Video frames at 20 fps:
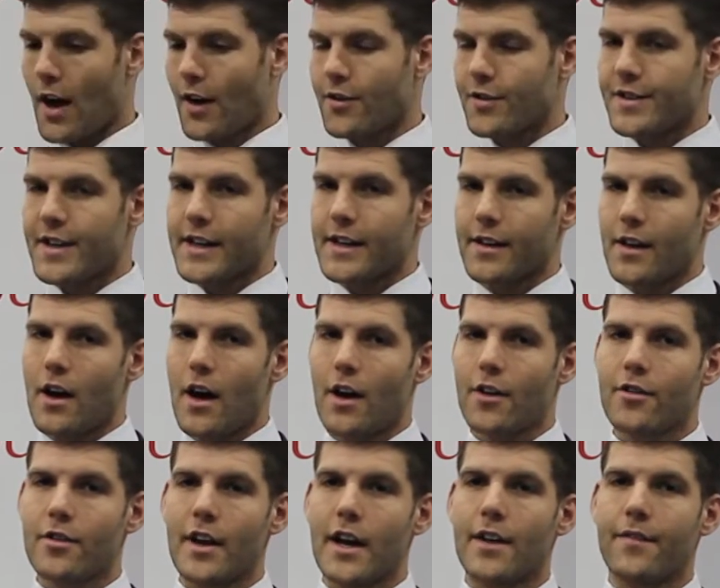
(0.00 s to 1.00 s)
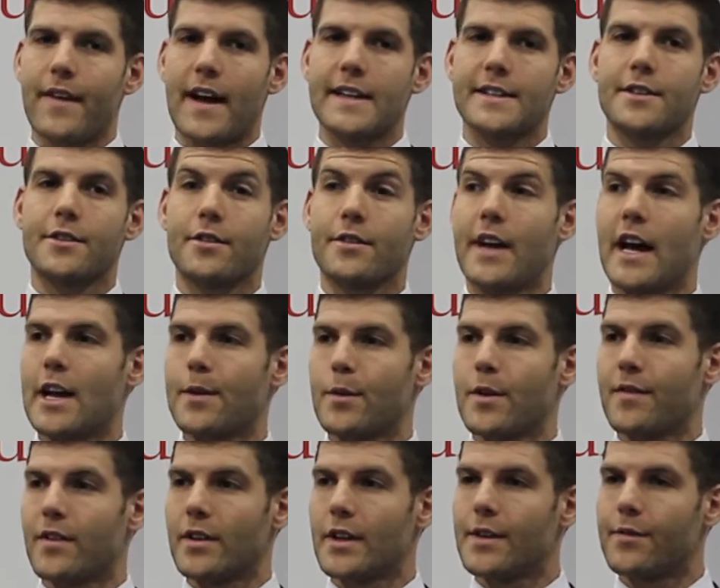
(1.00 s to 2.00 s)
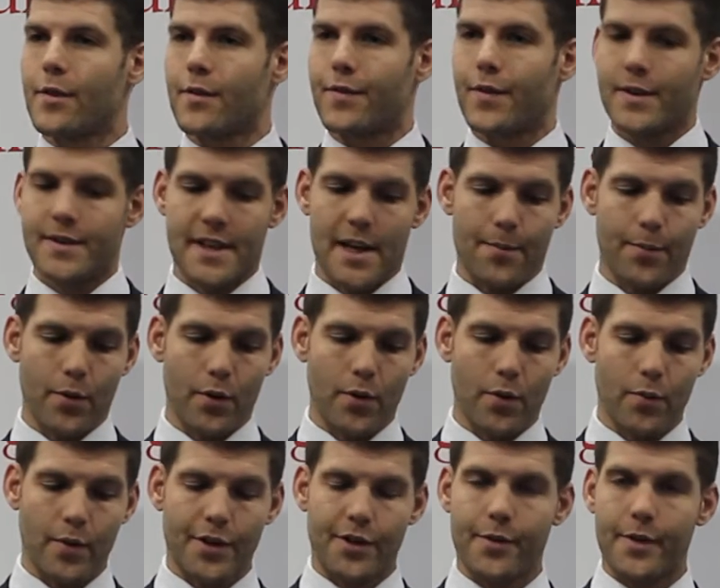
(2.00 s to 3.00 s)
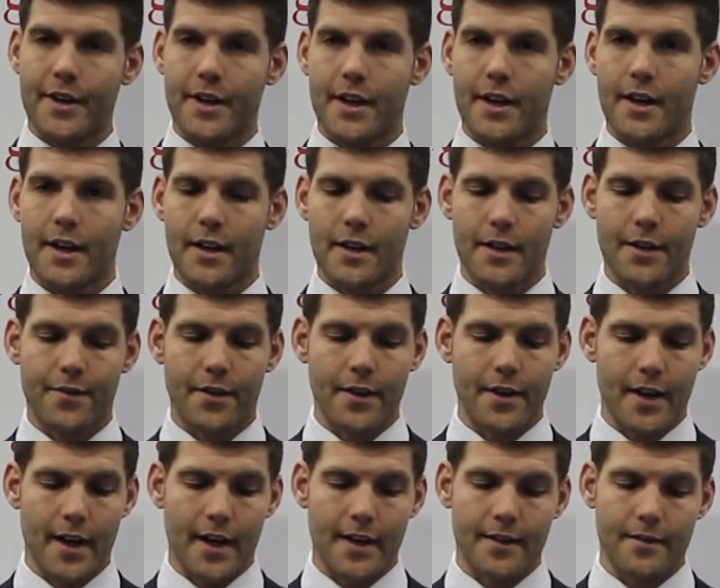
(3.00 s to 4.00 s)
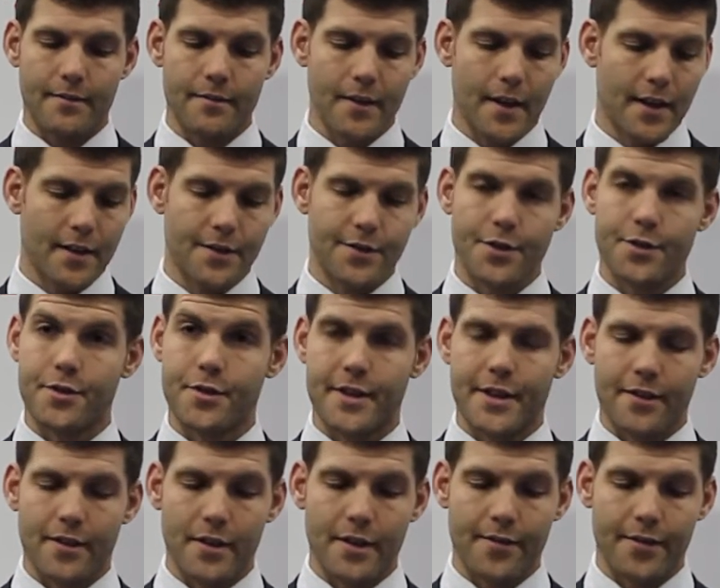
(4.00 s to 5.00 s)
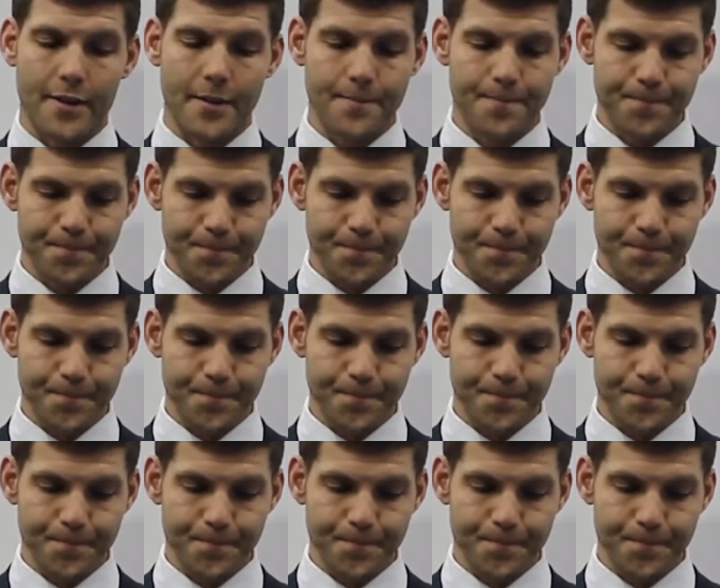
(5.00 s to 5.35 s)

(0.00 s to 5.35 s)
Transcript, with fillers: understanding the underlying vascular anatomy of the liver, for example, when doing a, a liver a, a surgery near the liver.